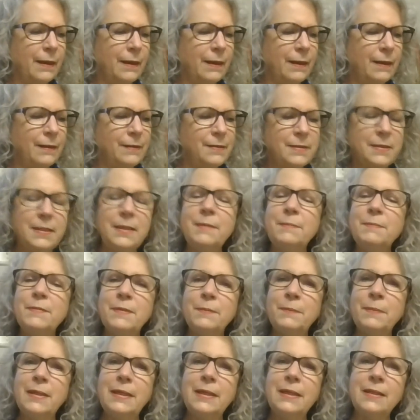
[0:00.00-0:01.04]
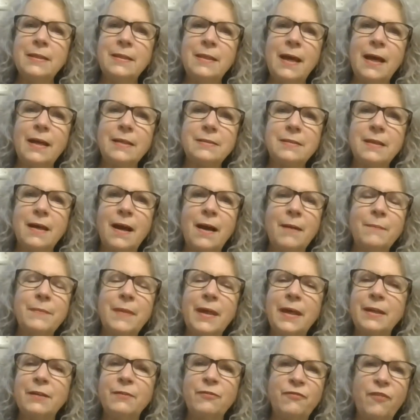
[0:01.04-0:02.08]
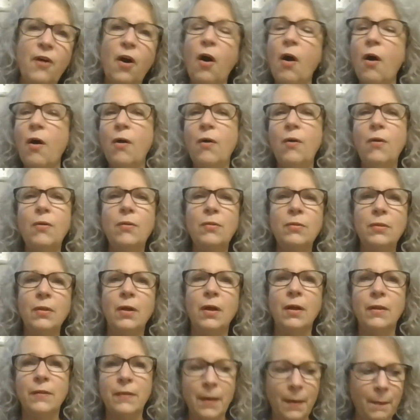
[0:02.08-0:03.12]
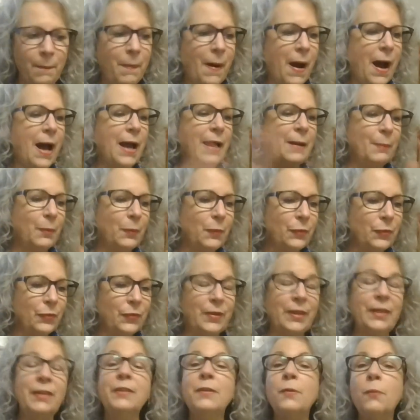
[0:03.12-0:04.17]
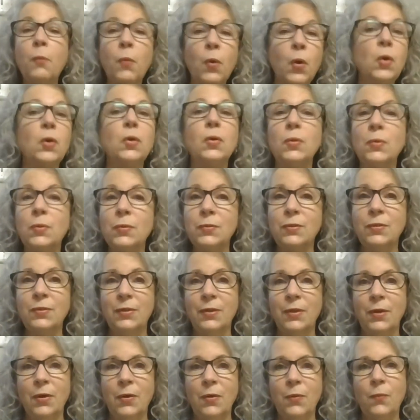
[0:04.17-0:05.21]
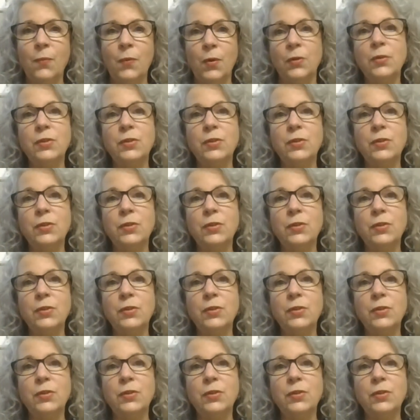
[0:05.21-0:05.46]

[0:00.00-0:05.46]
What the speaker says: It seemed to me at that time that if all the Bibles in the world were